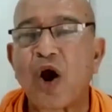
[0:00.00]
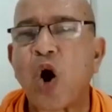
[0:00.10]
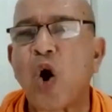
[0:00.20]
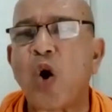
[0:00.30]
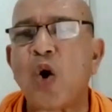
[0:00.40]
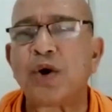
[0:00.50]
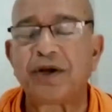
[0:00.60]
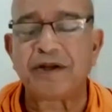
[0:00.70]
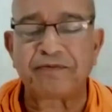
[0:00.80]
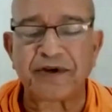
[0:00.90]
All
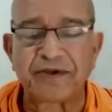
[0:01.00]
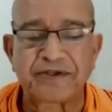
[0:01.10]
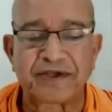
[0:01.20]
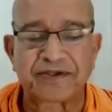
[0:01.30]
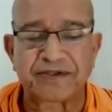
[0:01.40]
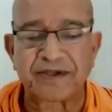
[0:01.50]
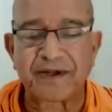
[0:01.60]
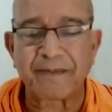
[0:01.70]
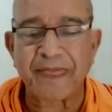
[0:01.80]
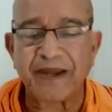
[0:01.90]
differences
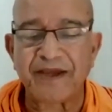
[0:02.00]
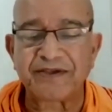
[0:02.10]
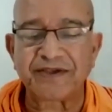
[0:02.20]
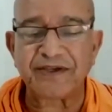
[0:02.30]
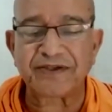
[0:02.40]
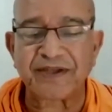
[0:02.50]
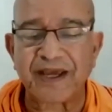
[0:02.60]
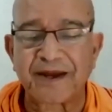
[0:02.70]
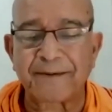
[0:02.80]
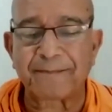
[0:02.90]
he sees
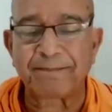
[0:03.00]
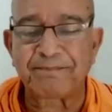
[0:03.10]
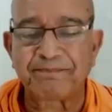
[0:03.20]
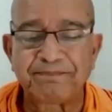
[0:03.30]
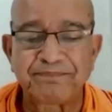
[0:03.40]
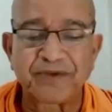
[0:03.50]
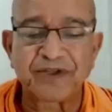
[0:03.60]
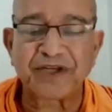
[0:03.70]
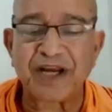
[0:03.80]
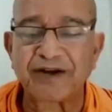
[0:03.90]
there.
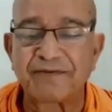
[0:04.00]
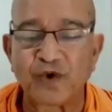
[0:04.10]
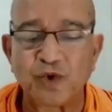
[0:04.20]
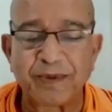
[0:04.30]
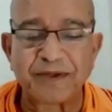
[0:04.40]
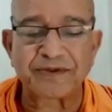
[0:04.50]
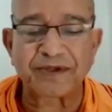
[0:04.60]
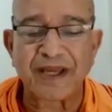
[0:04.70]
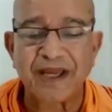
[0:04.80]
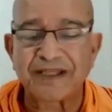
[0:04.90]
State of
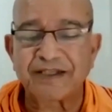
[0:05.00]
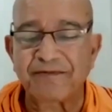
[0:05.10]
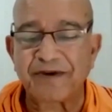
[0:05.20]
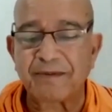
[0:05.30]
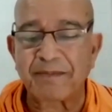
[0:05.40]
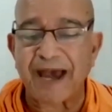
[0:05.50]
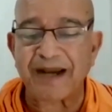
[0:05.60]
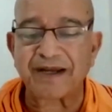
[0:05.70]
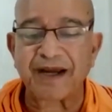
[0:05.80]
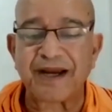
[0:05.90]
humans, suffering
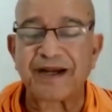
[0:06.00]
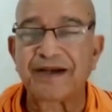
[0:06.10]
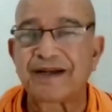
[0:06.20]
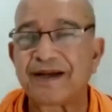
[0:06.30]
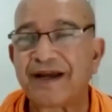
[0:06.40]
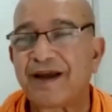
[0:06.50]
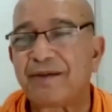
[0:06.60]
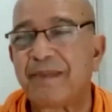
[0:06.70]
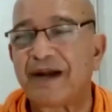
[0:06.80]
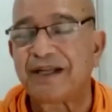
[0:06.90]
mankind,
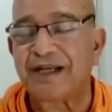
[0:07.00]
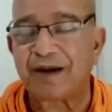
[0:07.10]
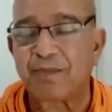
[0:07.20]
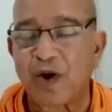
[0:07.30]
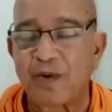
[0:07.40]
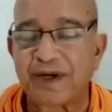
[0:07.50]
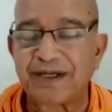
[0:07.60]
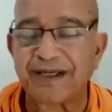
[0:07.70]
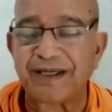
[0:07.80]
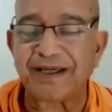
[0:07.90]
material
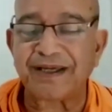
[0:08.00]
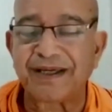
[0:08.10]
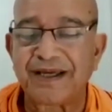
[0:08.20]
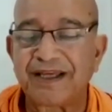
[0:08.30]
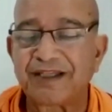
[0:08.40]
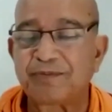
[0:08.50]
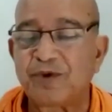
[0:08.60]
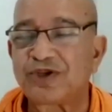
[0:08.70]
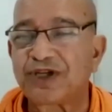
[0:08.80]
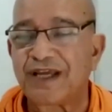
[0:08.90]
poverty,
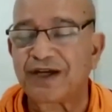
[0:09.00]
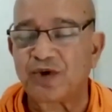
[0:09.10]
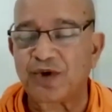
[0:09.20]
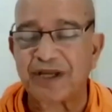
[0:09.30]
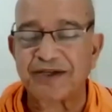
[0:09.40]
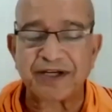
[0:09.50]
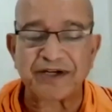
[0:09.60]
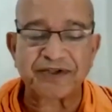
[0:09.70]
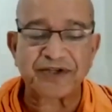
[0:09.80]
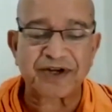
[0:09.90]
spiritual ignorance,
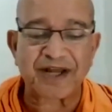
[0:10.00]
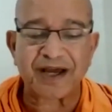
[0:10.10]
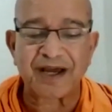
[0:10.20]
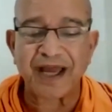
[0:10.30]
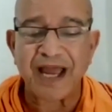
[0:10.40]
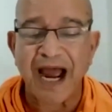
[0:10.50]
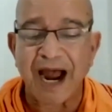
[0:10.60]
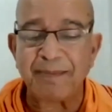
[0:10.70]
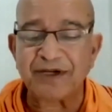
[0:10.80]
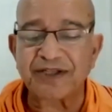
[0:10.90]
etc.
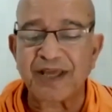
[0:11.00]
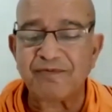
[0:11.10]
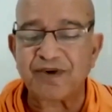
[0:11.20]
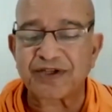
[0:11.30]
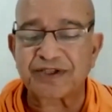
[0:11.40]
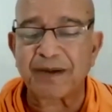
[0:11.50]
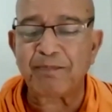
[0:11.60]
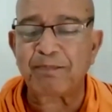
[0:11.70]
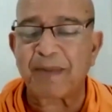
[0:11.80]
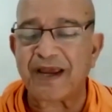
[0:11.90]
Amidst them were
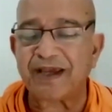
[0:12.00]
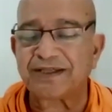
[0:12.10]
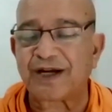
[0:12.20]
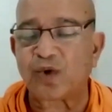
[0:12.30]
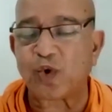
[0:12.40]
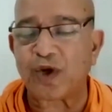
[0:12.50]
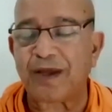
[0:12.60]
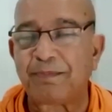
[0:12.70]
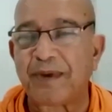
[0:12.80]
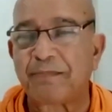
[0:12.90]
some pious and
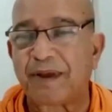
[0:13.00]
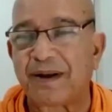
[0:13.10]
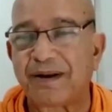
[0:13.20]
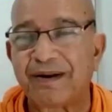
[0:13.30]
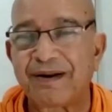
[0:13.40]
holy people